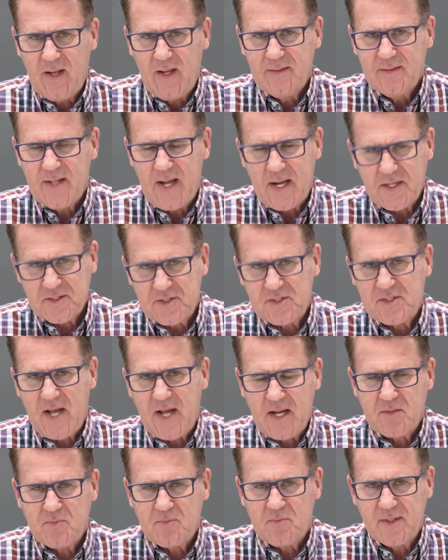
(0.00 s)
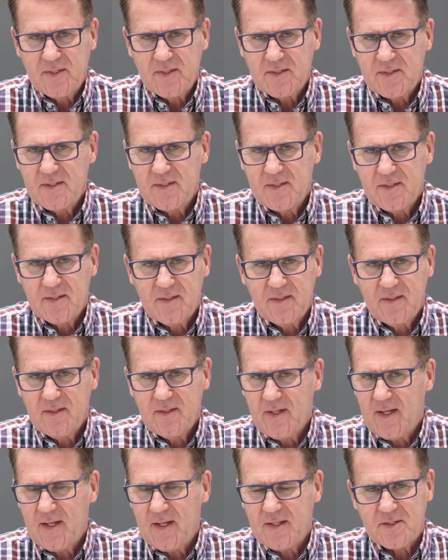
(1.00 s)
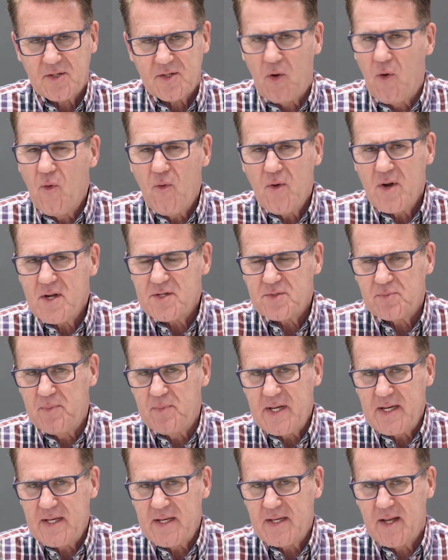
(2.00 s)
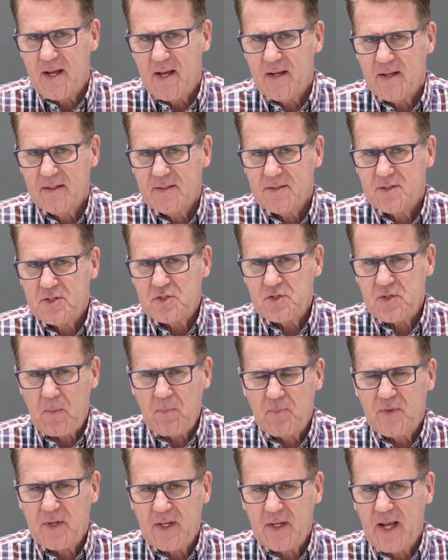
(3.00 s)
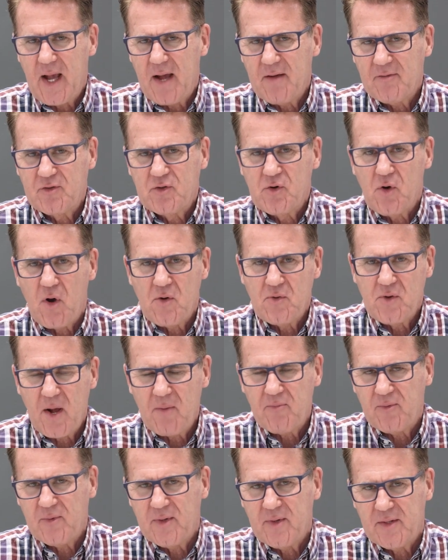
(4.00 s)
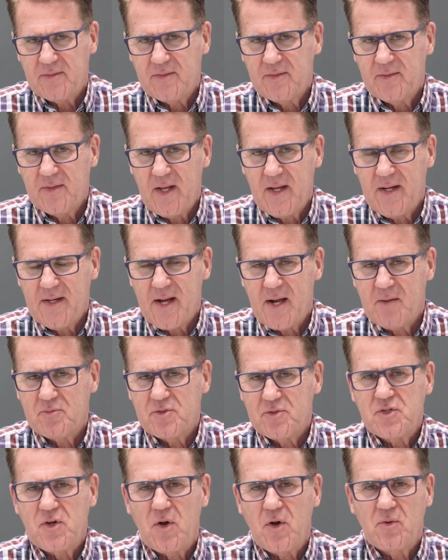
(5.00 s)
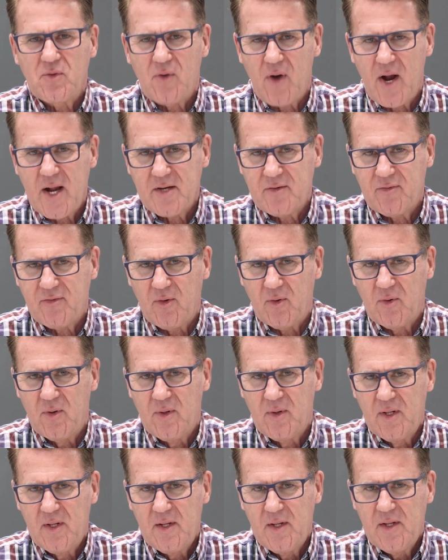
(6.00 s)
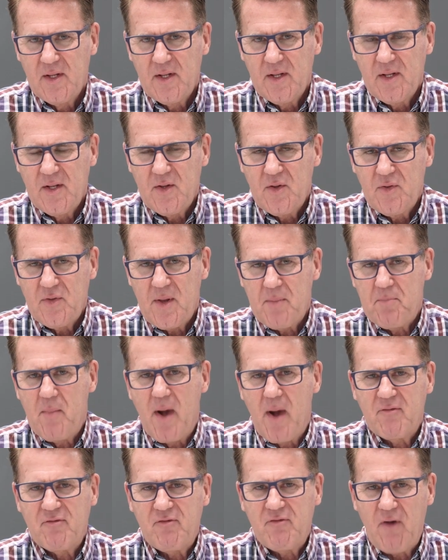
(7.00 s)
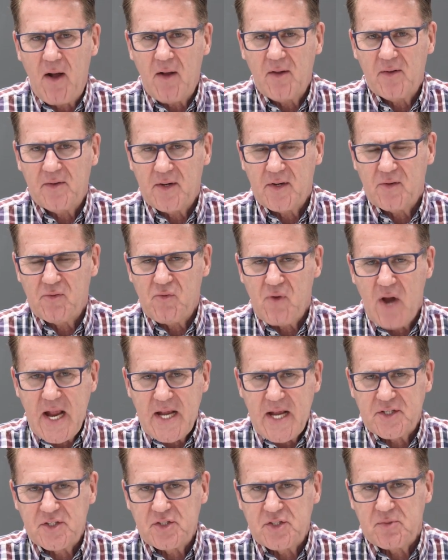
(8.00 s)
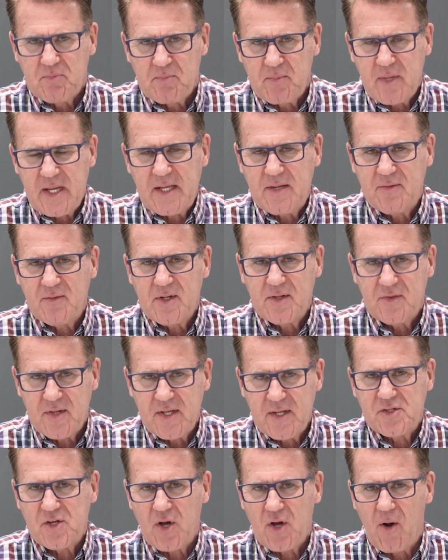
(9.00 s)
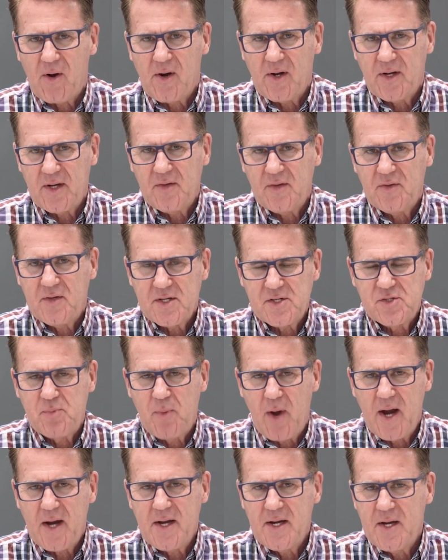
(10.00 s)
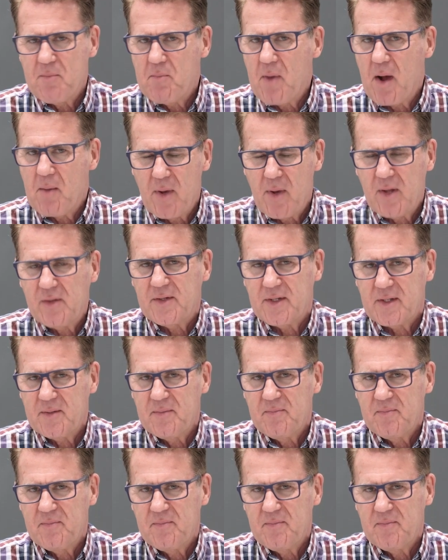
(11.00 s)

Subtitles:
That statement has always been something I've grown up with, and I'm so grateful that my father raised me with this heart and this mind, and my mother.